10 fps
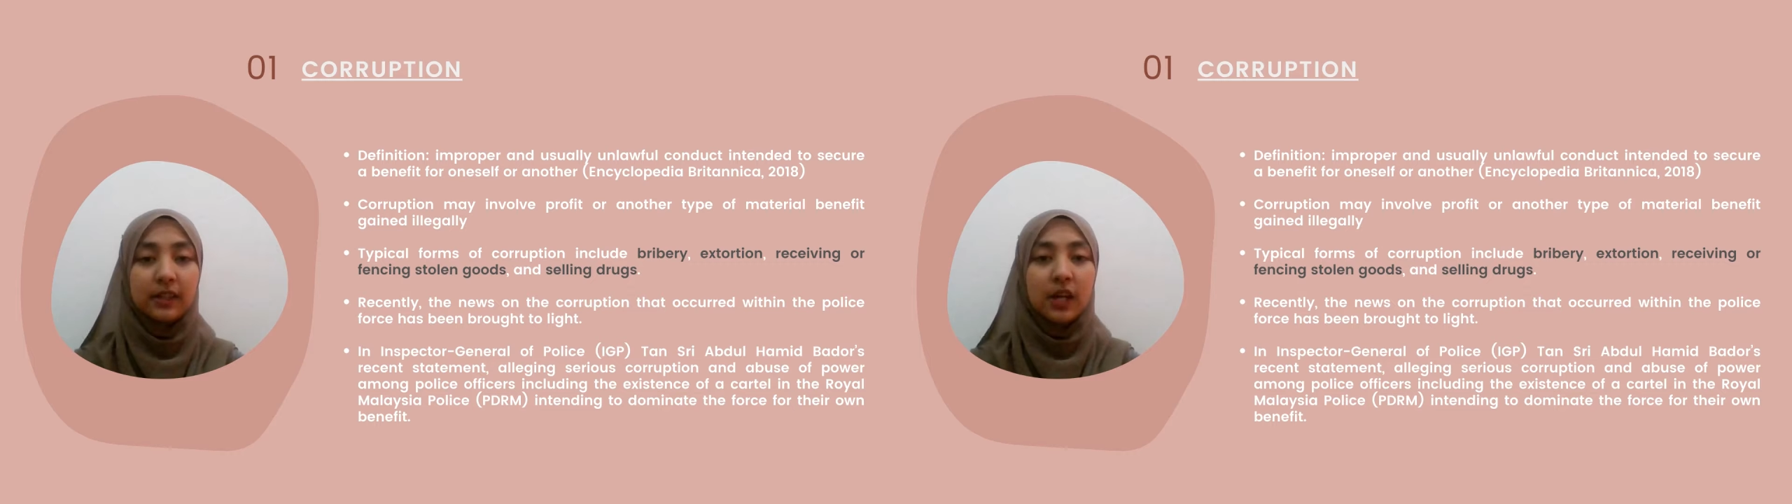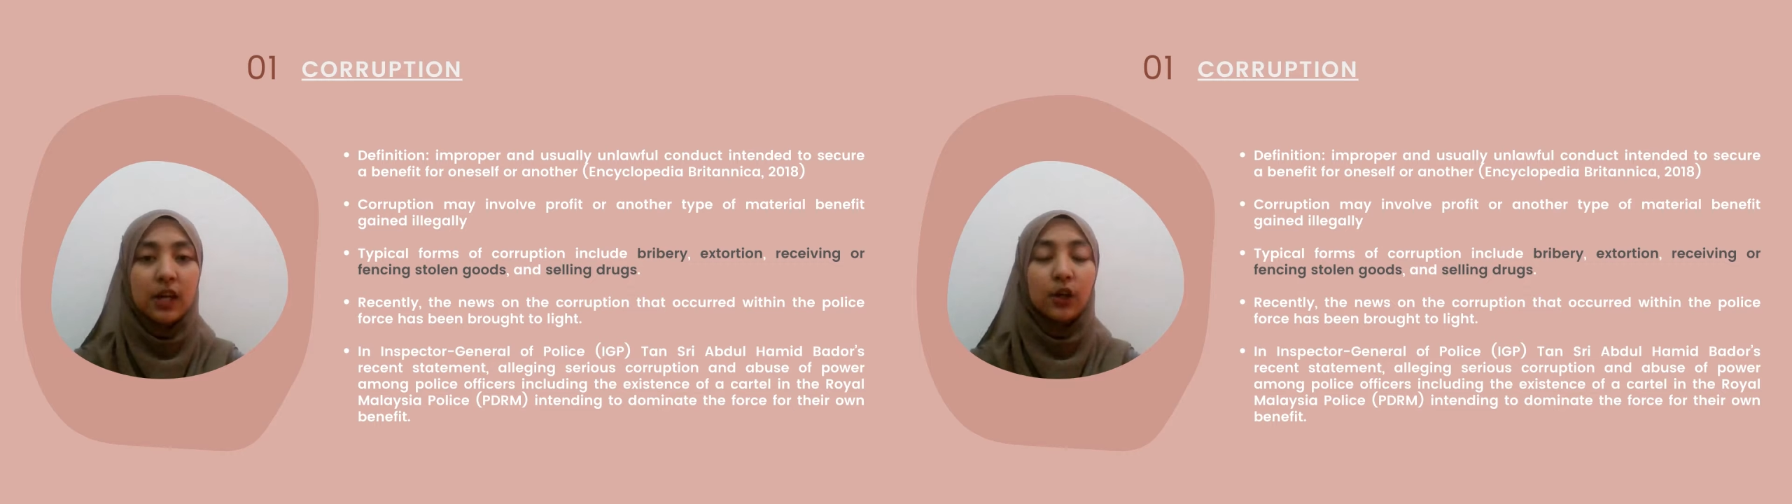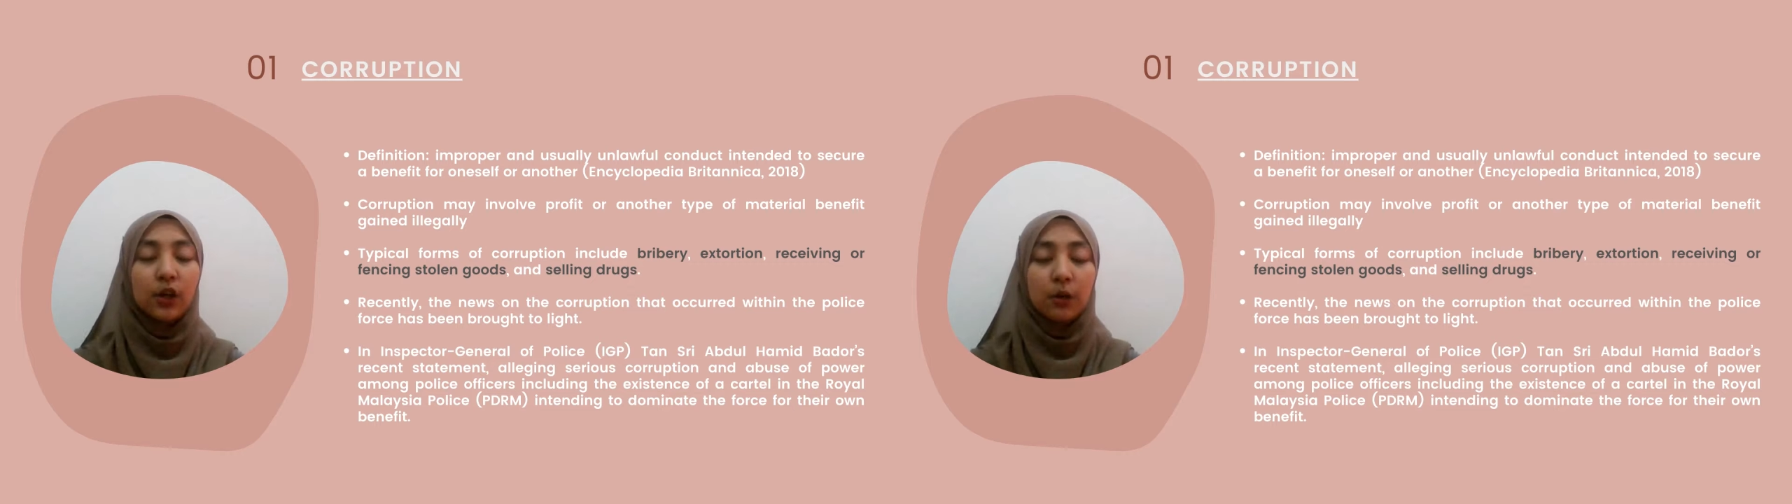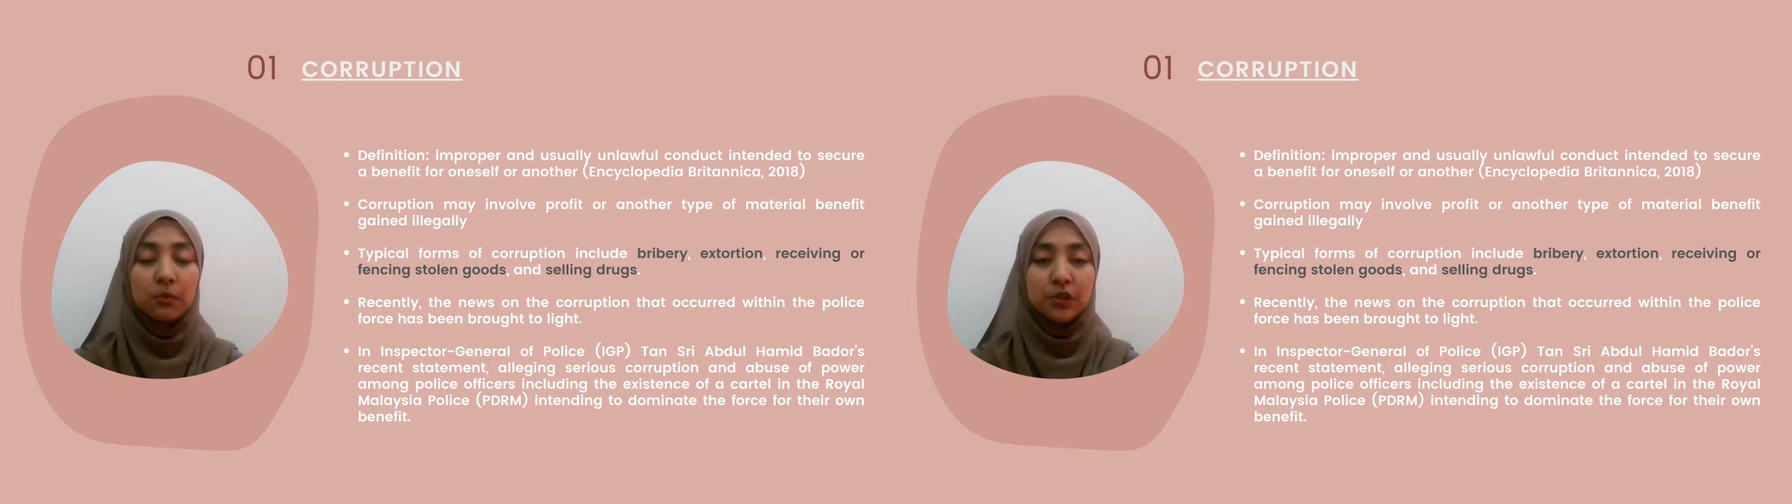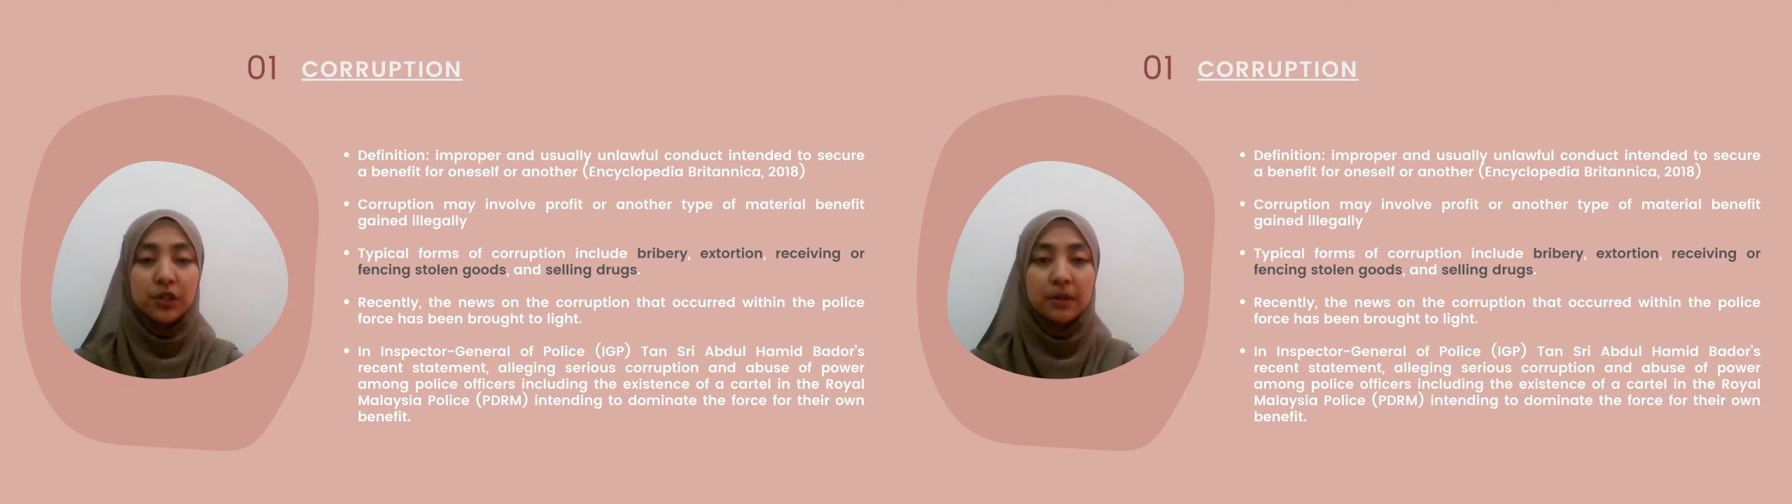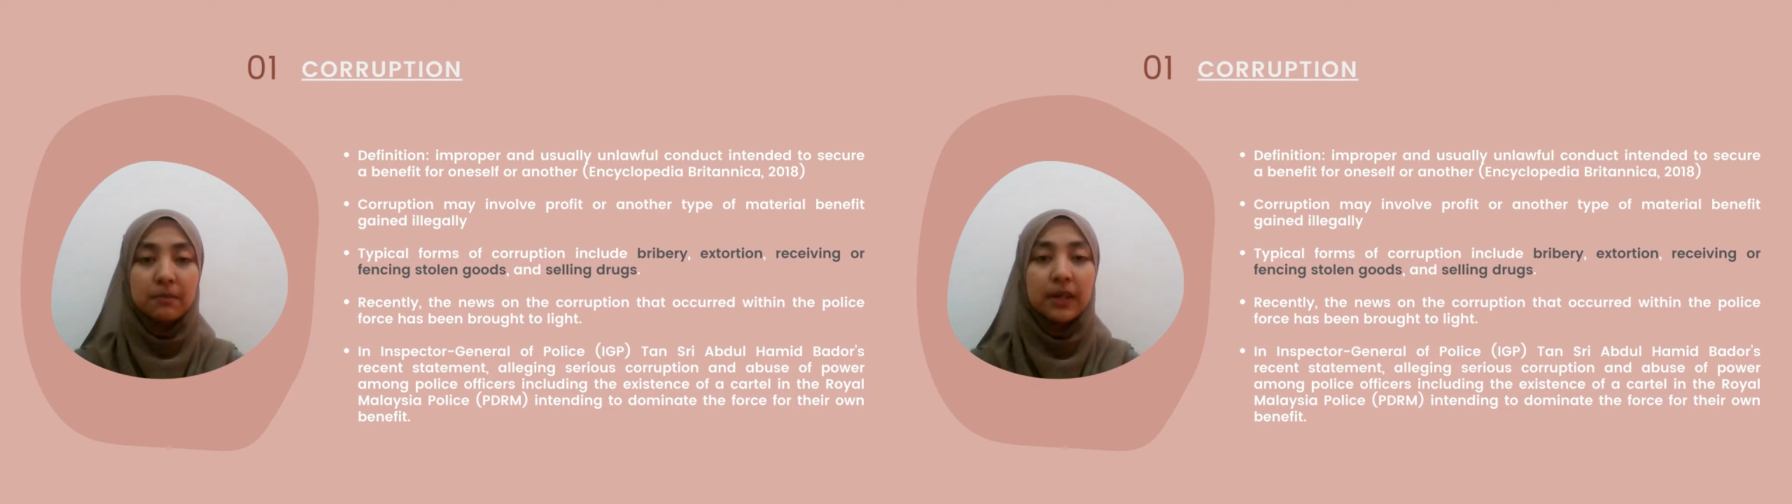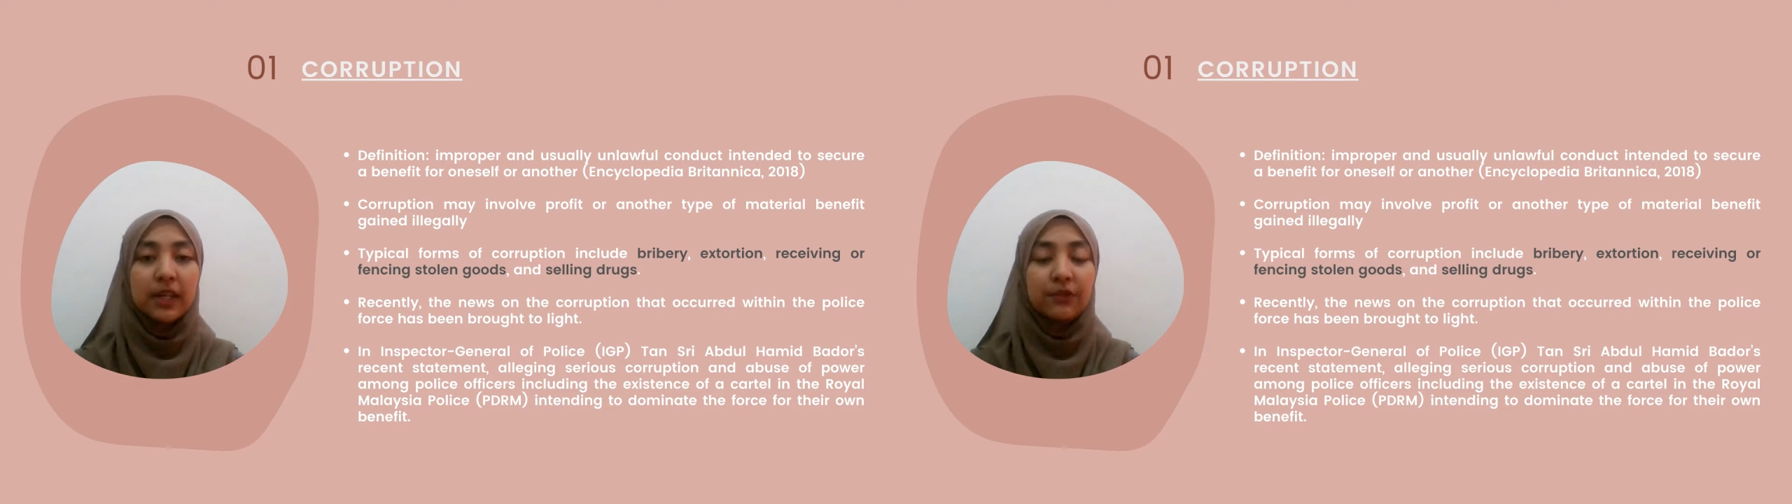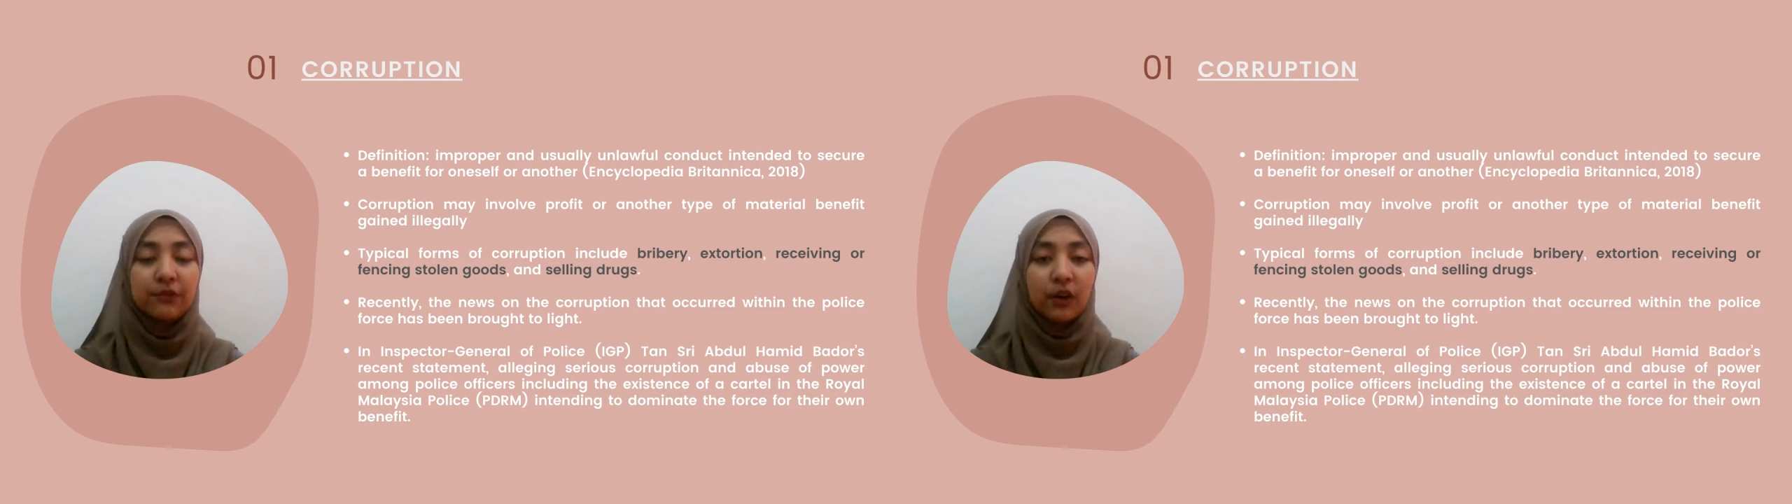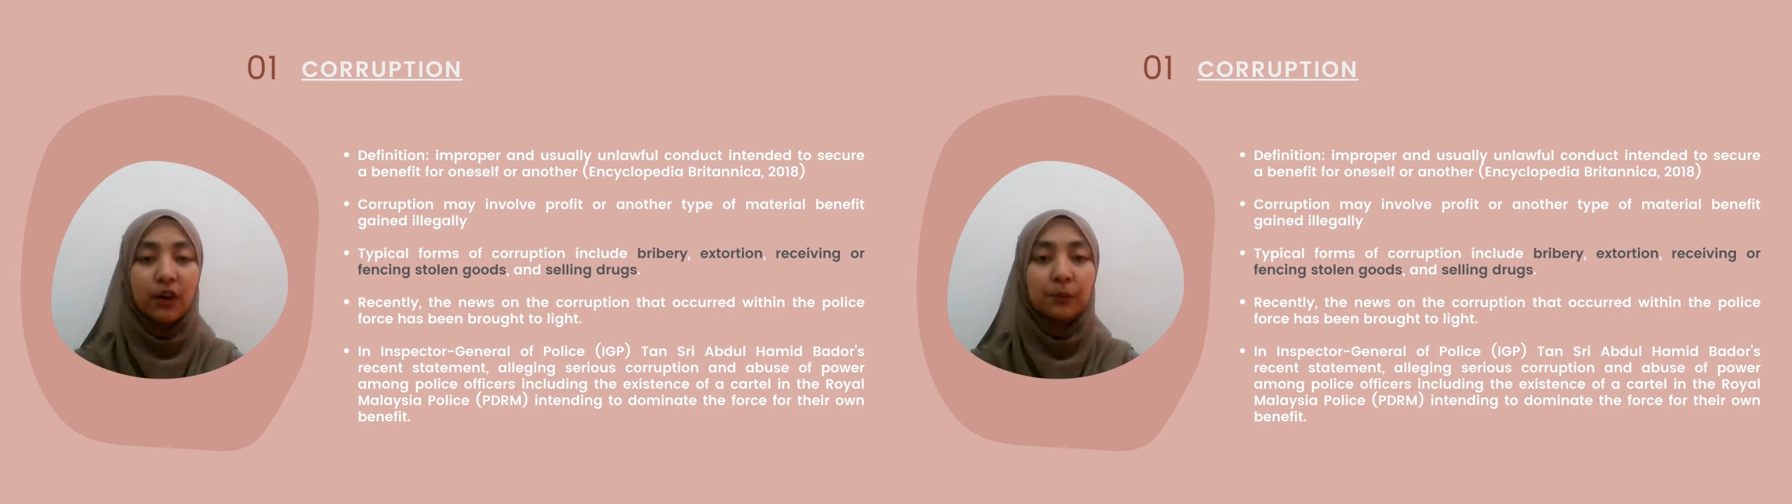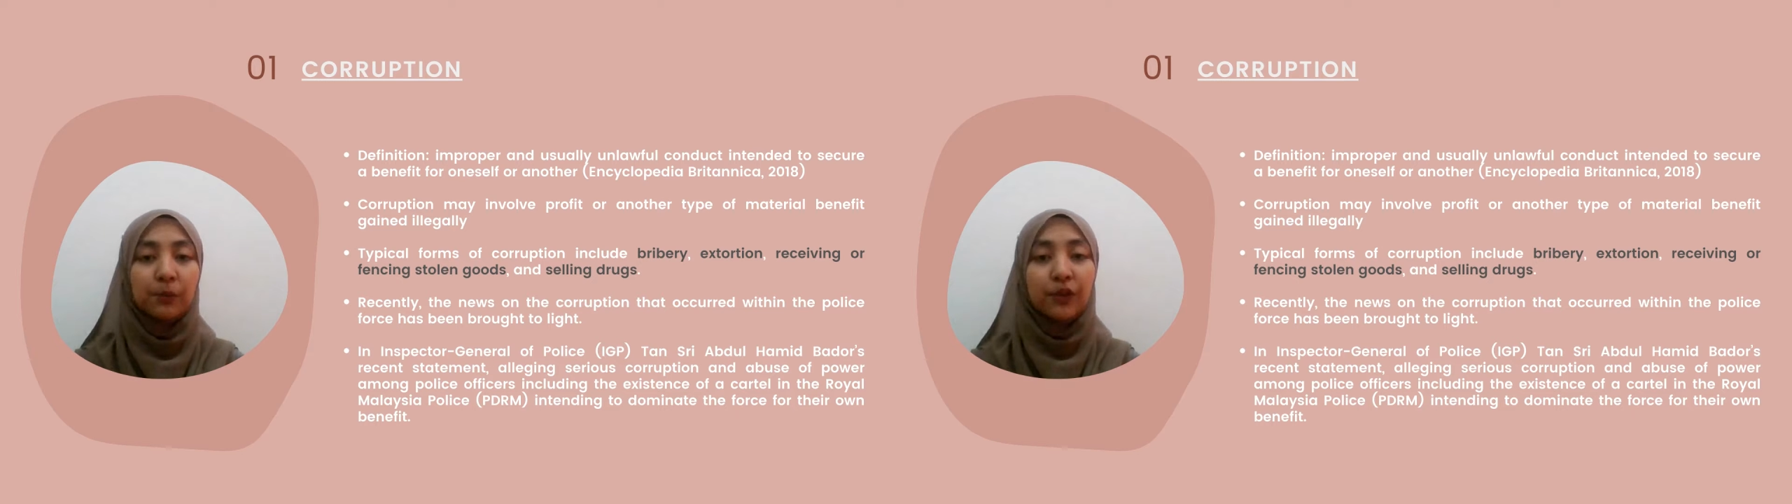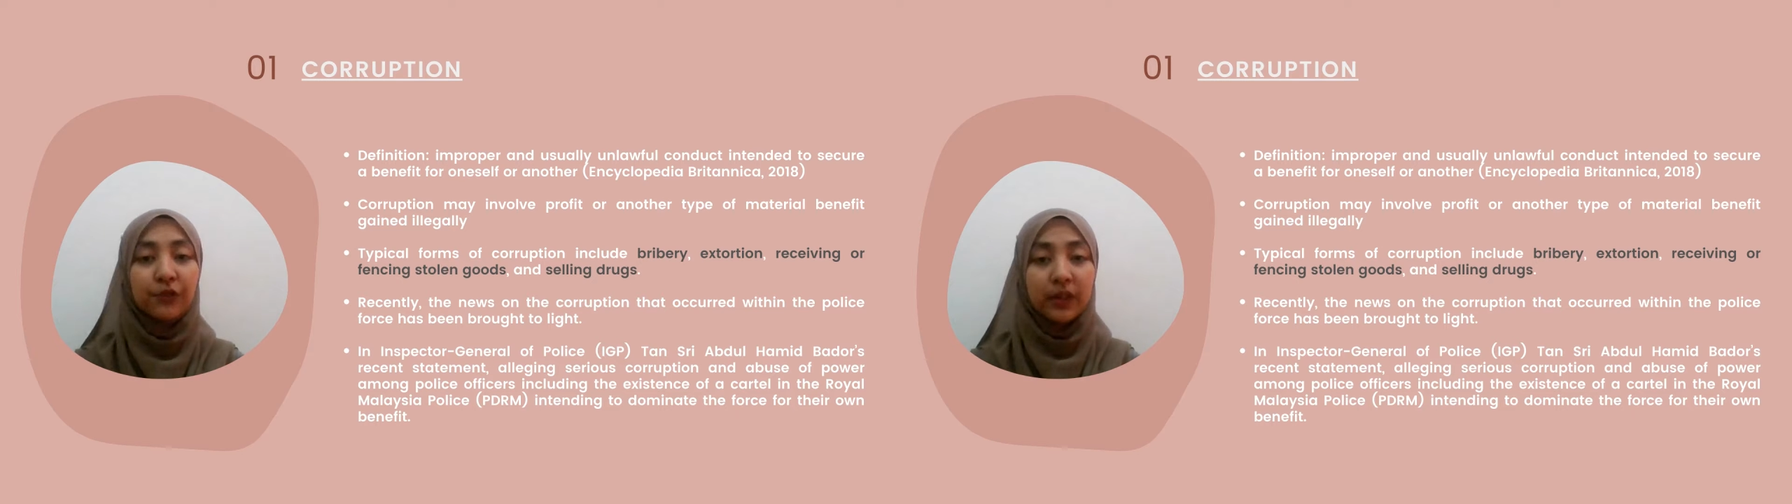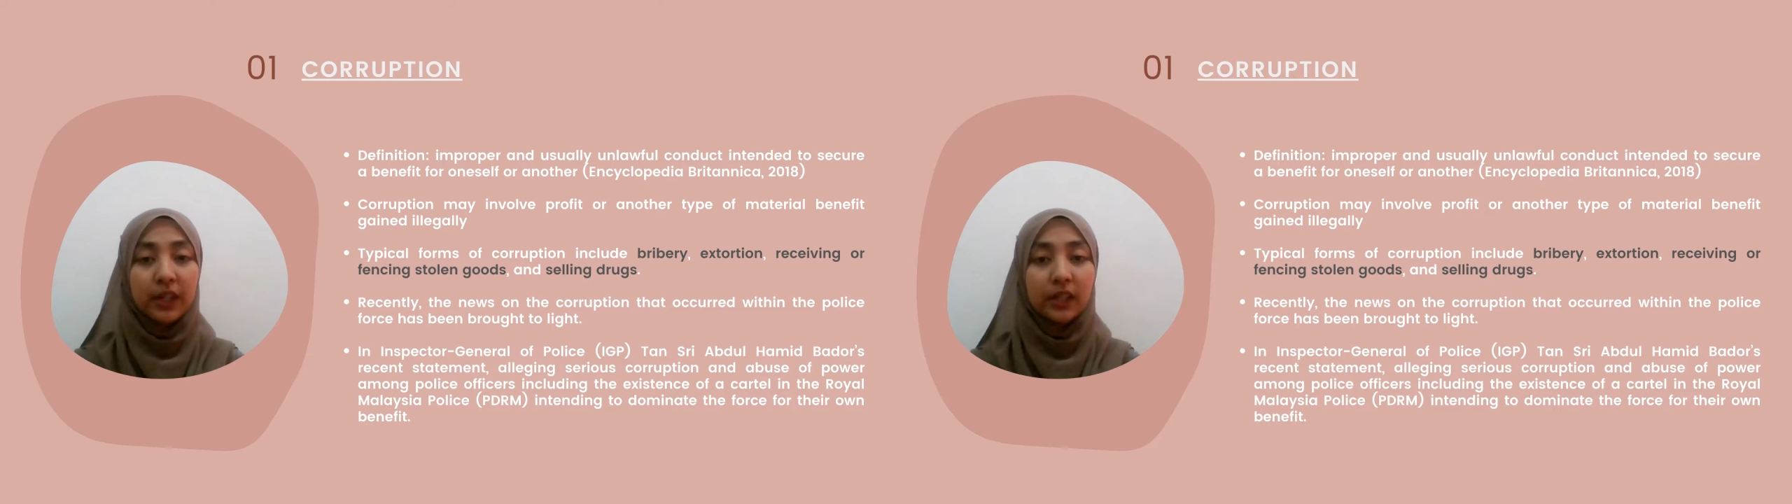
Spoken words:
Corruption may involve profit